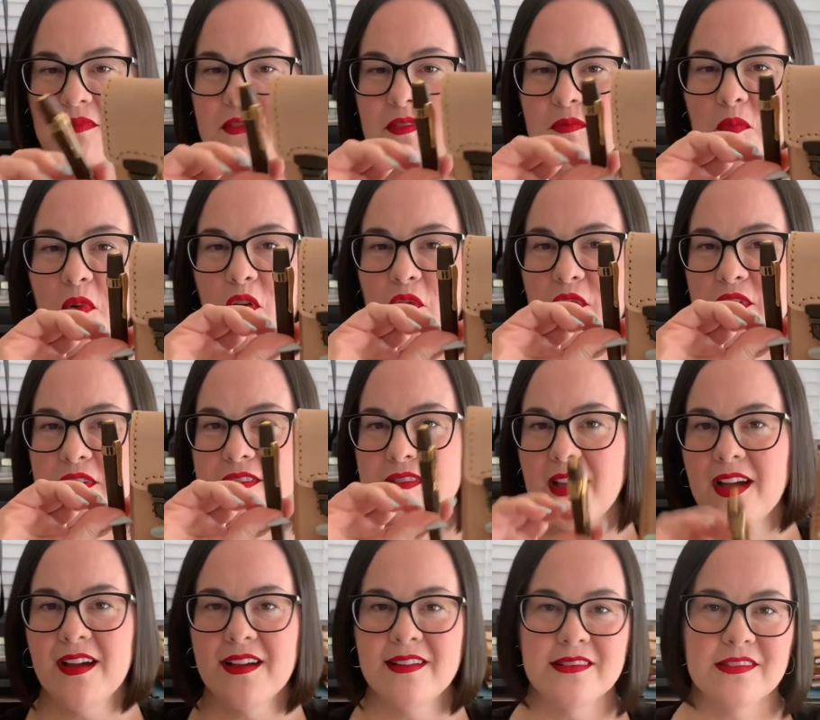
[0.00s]
perfect
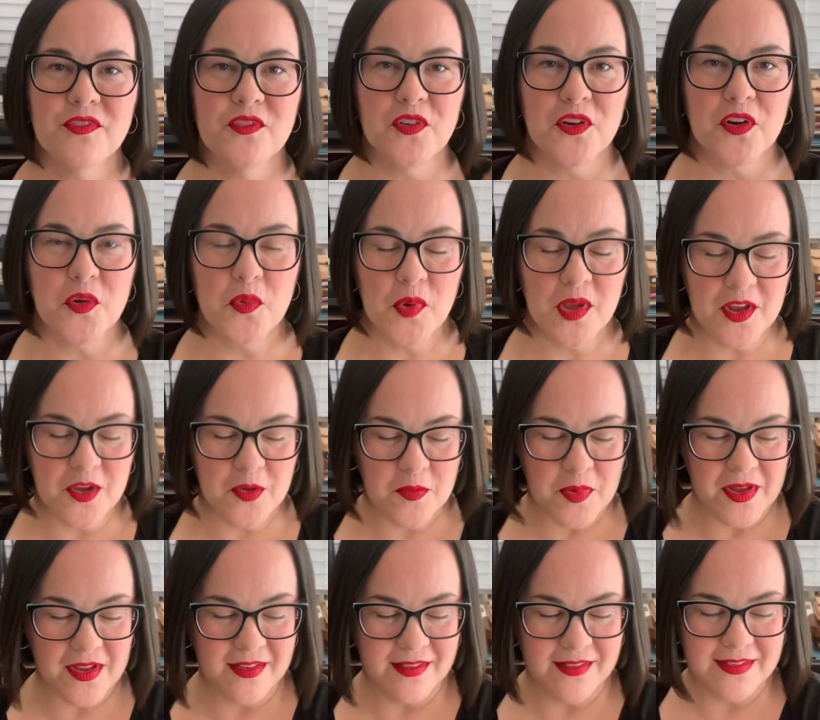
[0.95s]
size for Kaweco
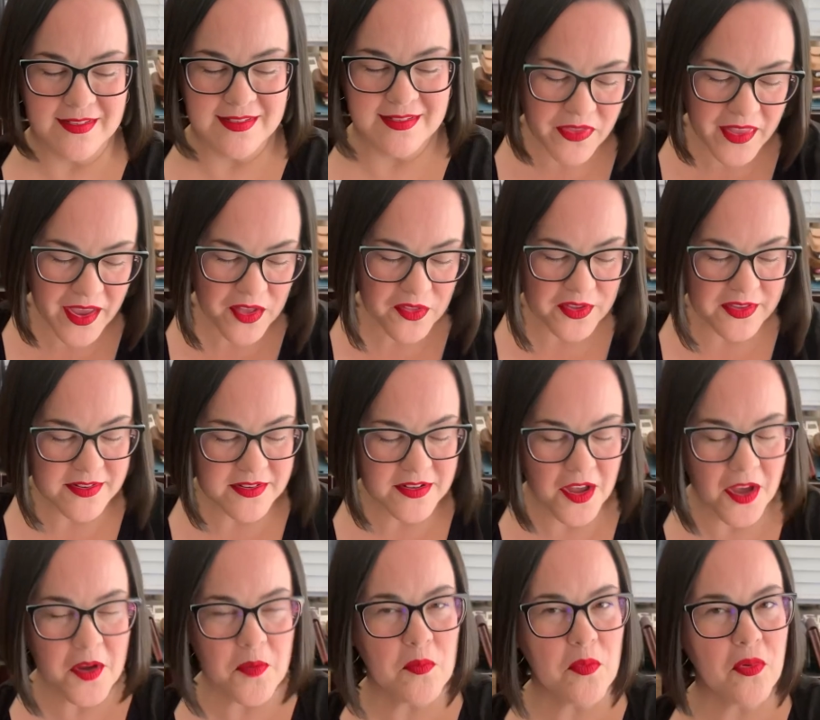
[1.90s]
pens. Now let's
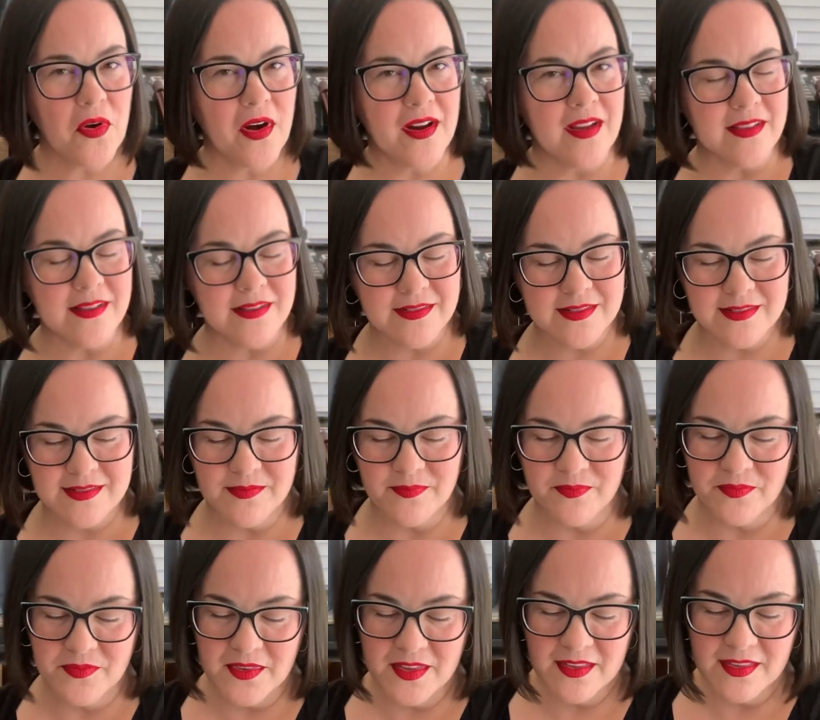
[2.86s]
talk price.
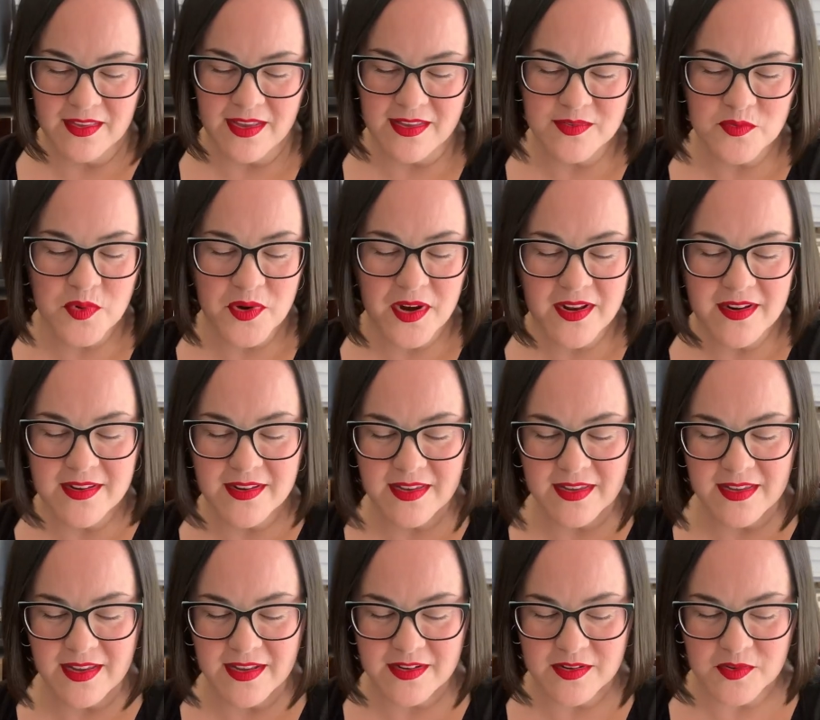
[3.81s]
That's what I
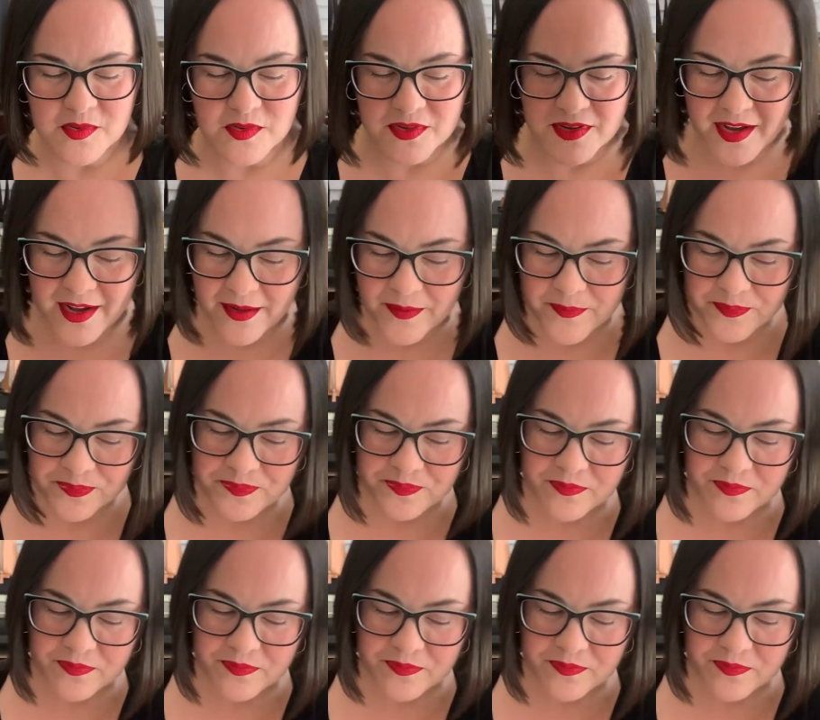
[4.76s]
didn't get to yet.